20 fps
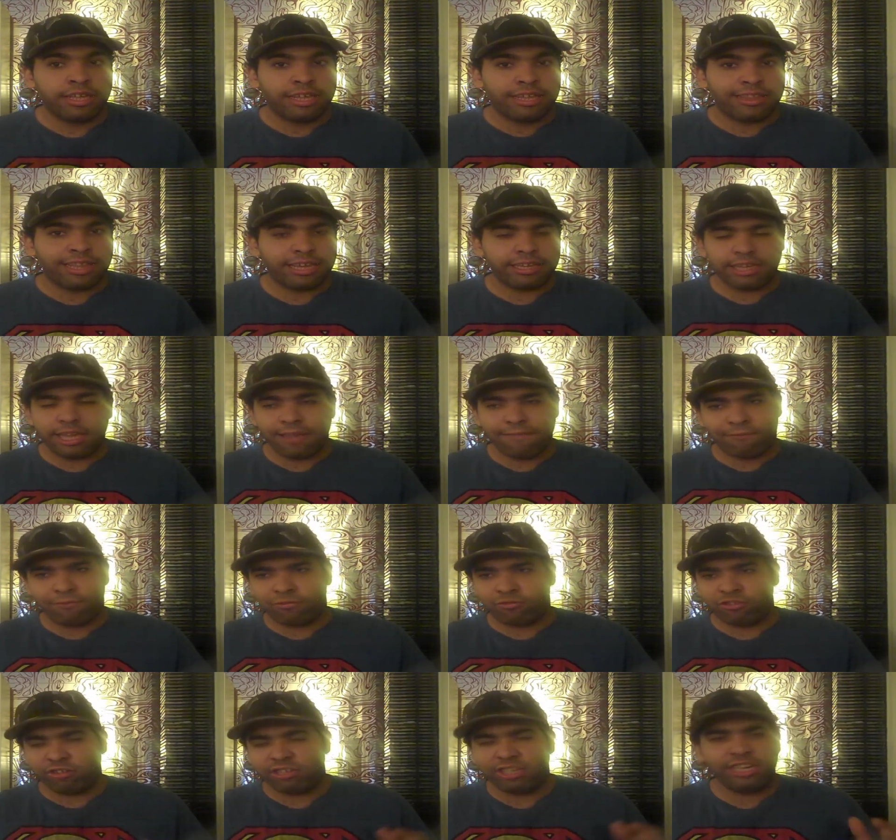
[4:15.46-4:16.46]
Like, if
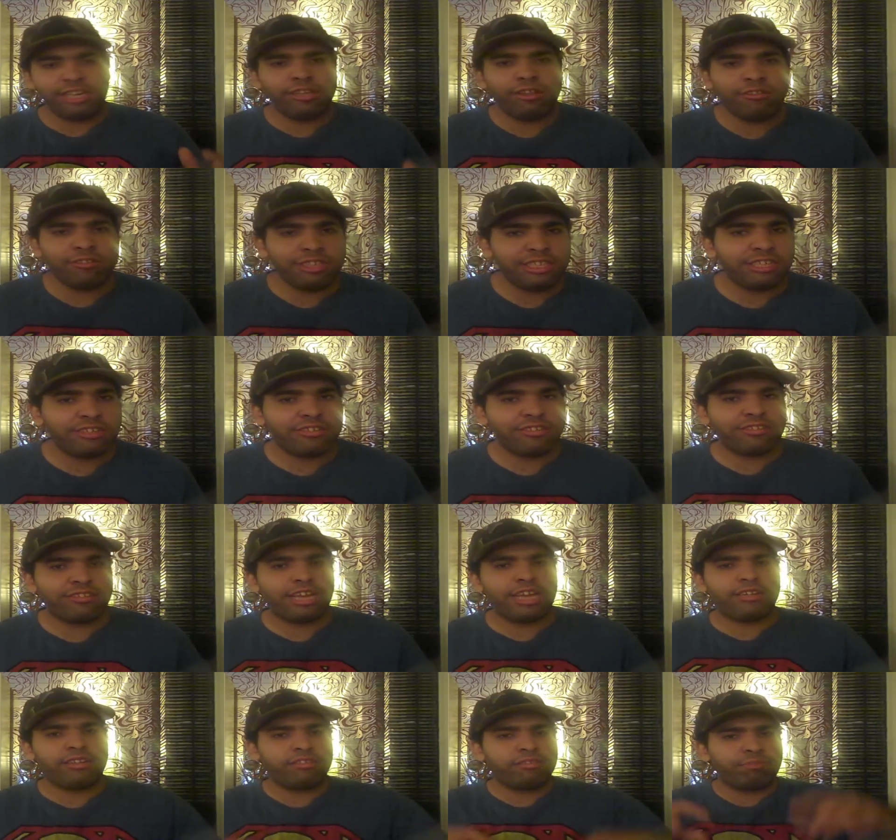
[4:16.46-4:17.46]
Shaquille O'Neal
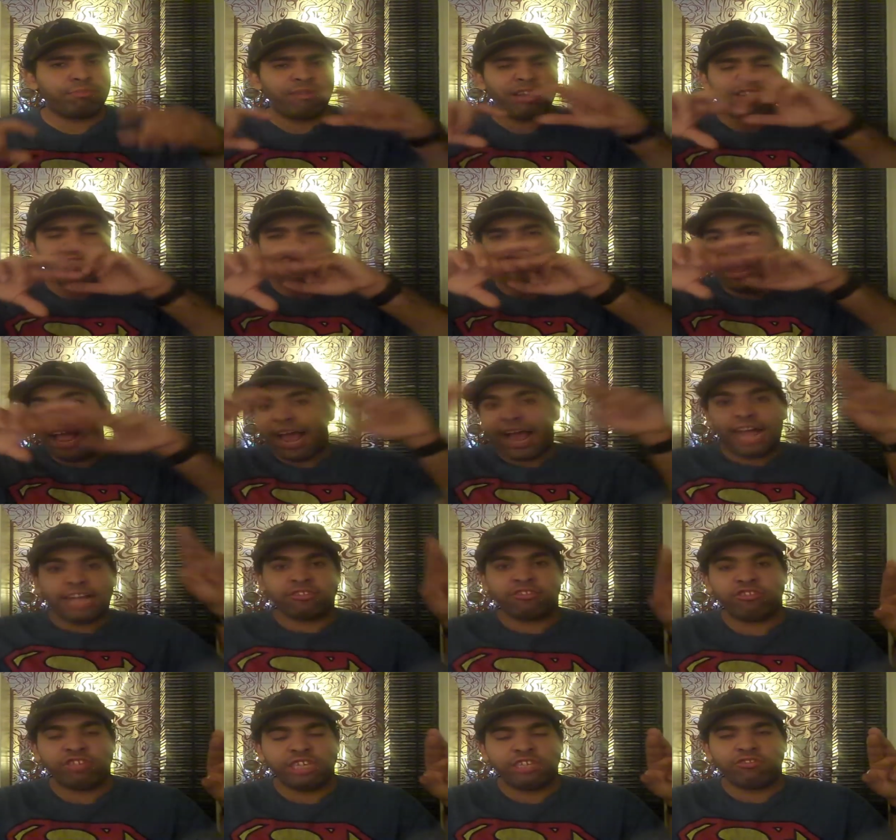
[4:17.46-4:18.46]
decided to spread your
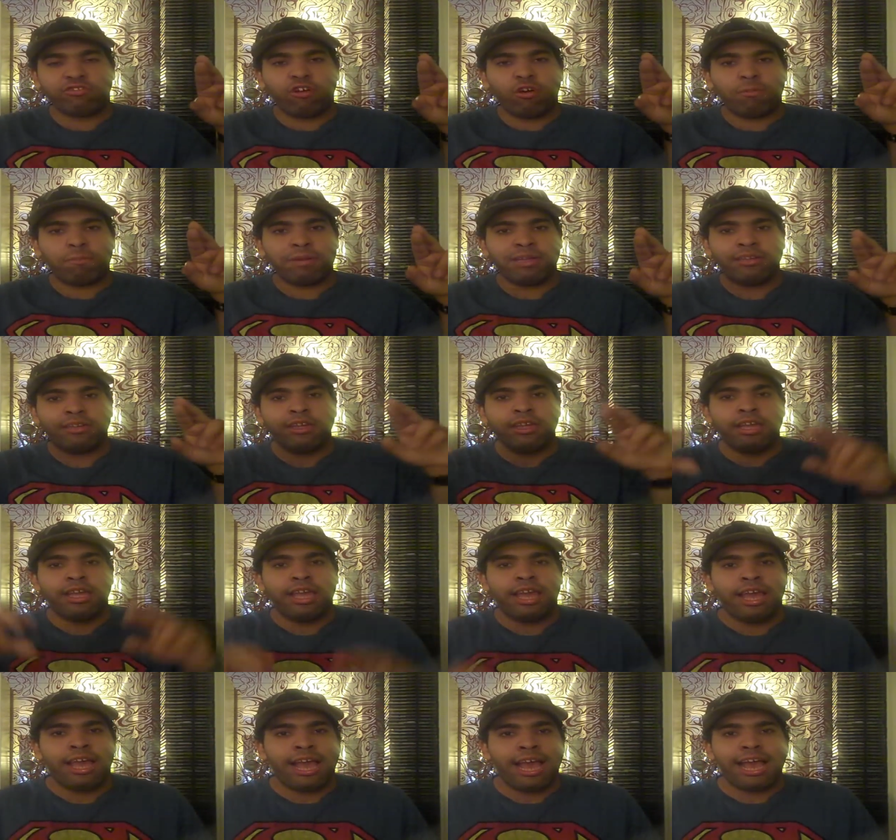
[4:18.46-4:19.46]
ass cheeks open
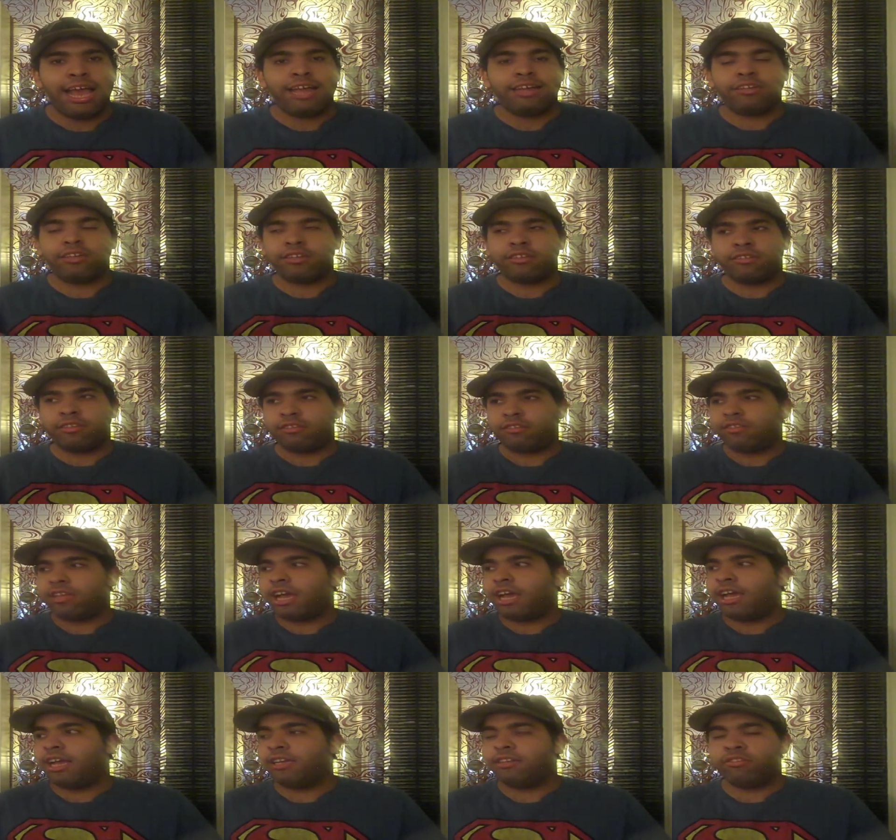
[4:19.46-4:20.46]
and
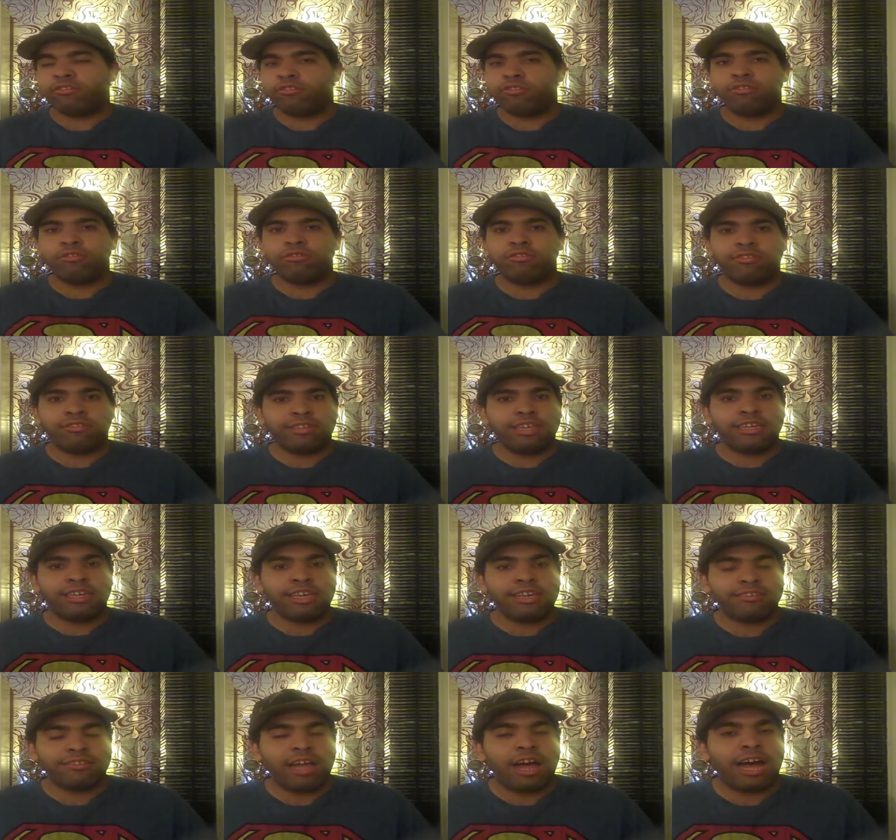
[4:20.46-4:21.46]
decides to stick
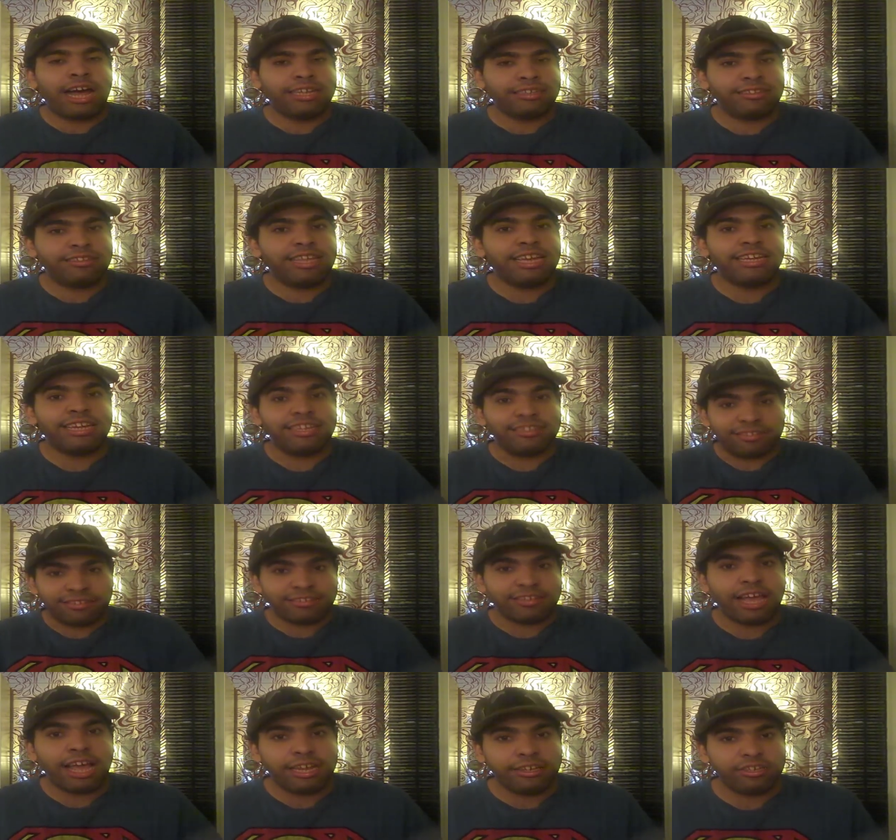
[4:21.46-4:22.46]
his hot dick
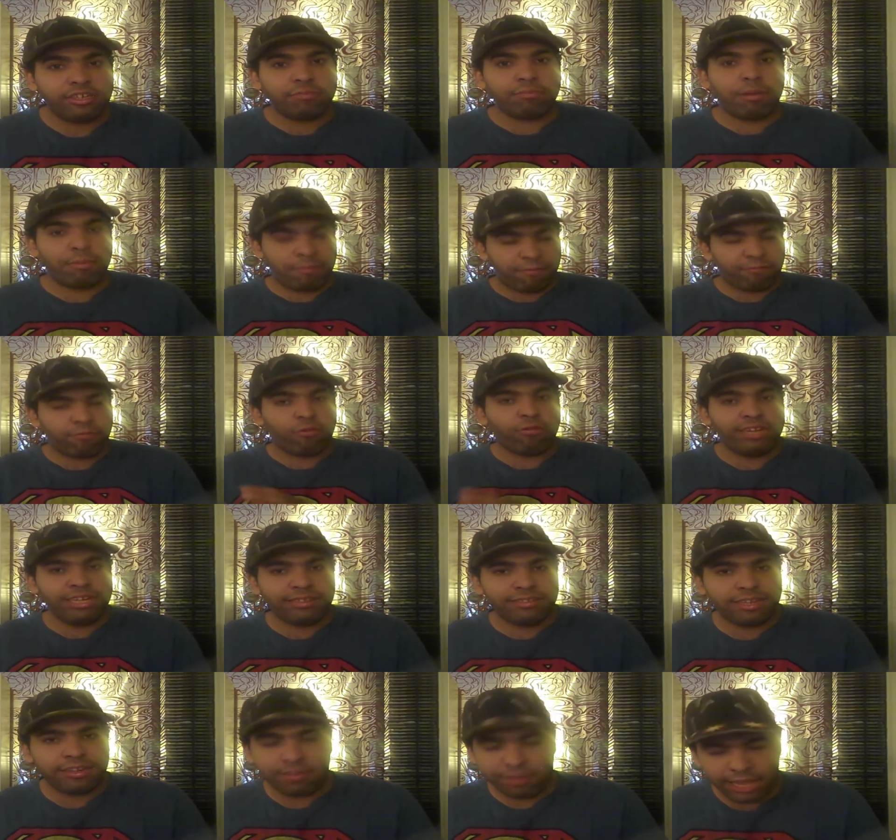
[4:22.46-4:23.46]
inside you, but before he
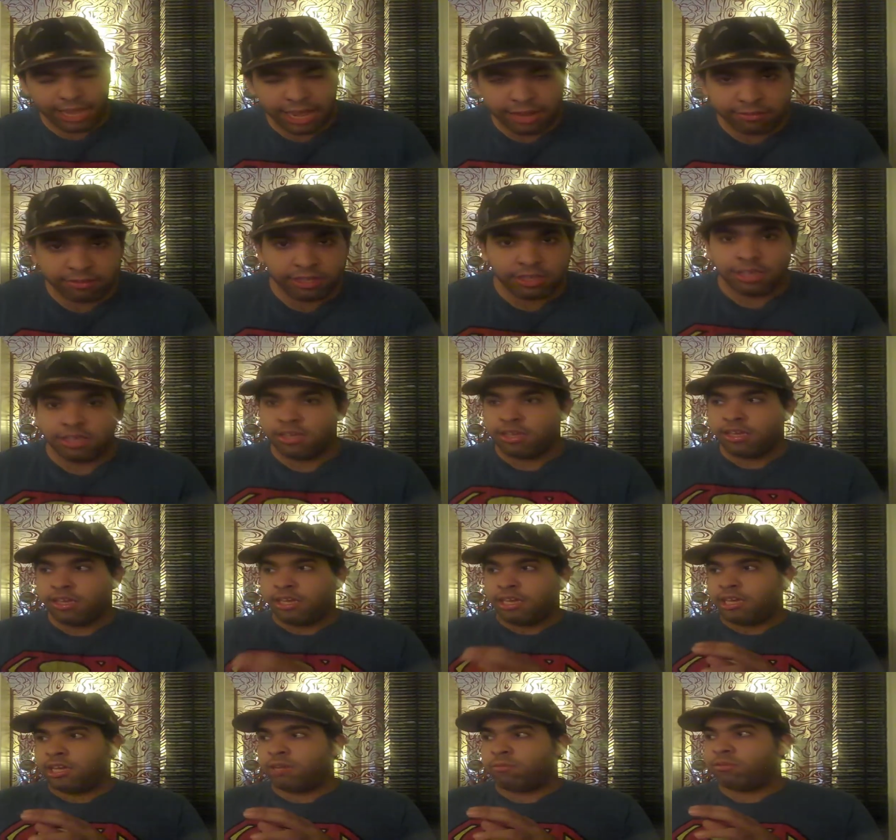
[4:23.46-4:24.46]
did that,
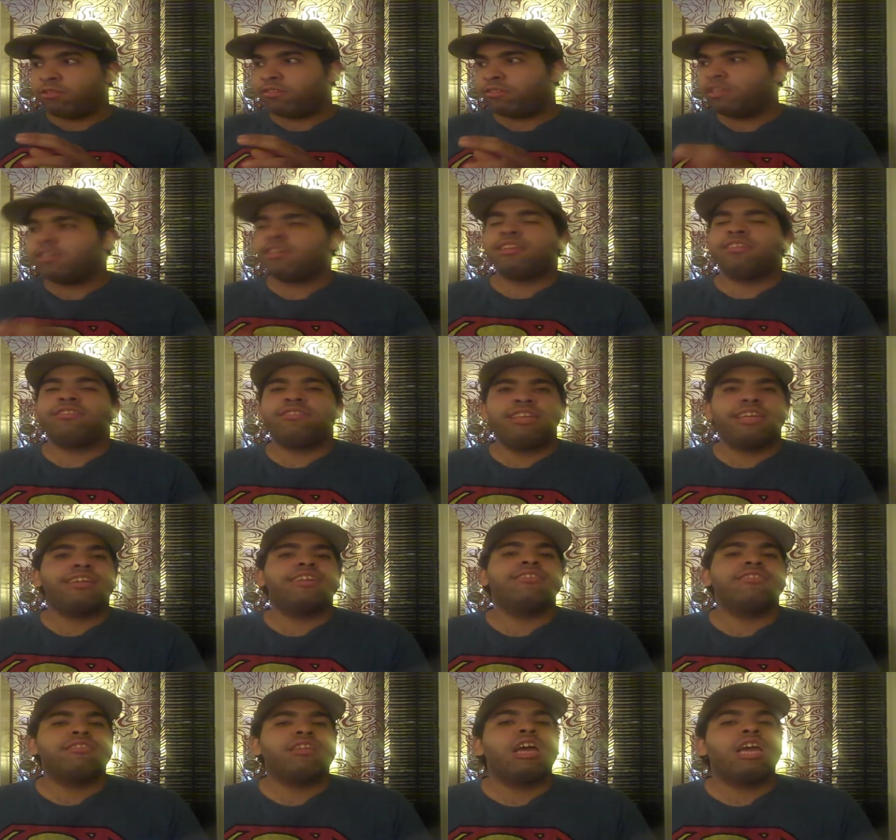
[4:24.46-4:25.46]
he would stick his dick
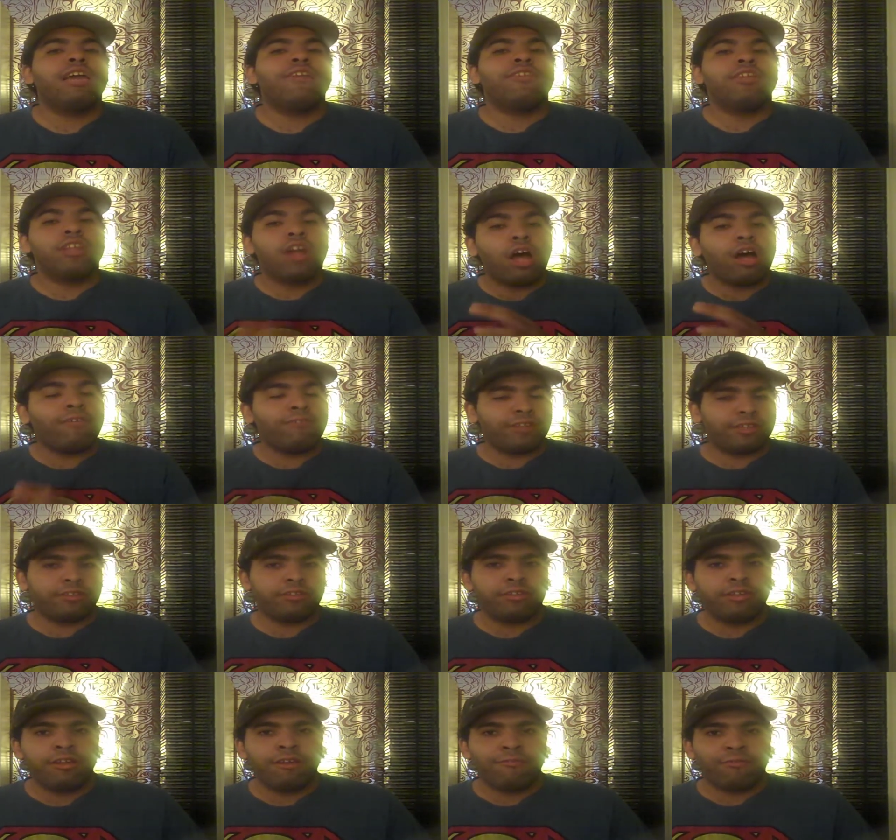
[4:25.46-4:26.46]
inside of an oven
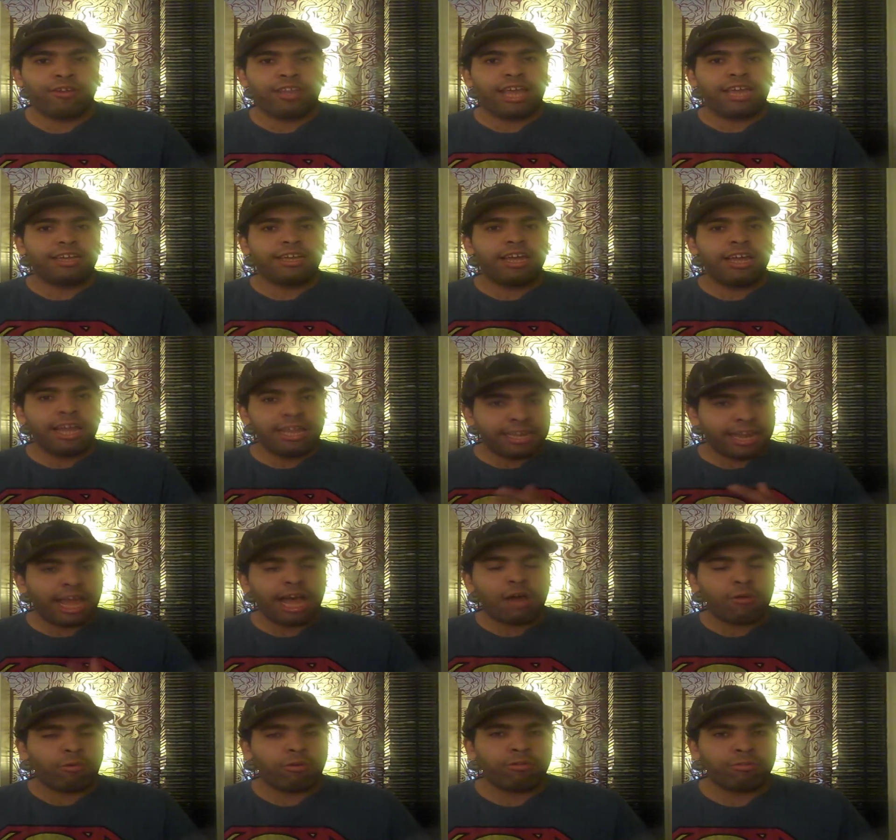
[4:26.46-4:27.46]
for like an
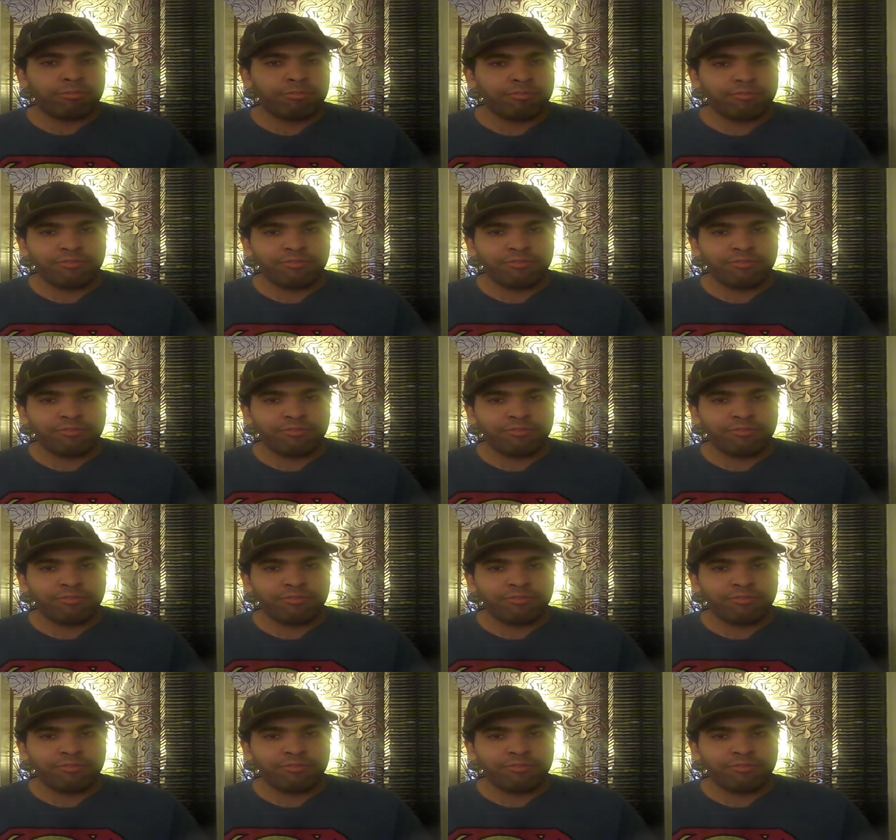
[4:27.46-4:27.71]
hour,